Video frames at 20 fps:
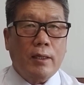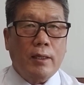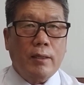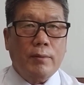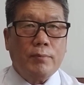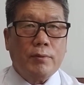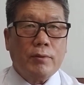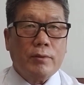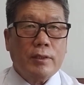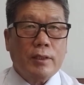
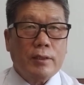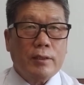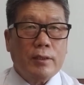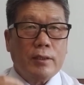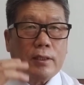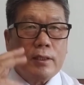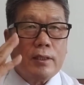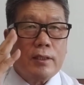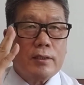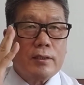Project
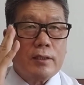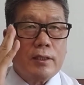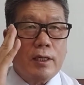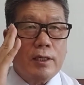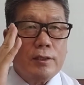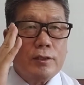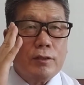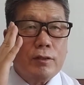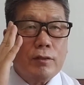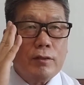
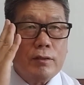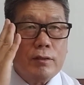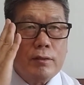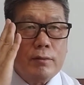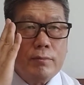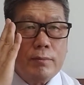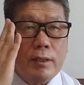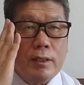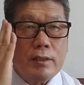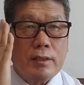
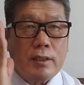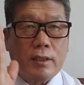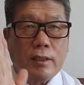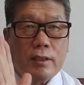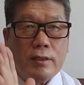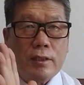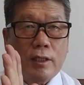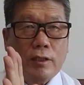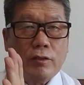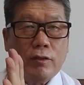construction
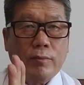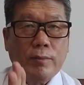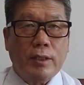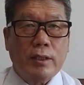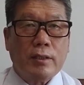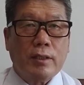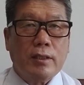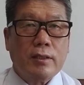manager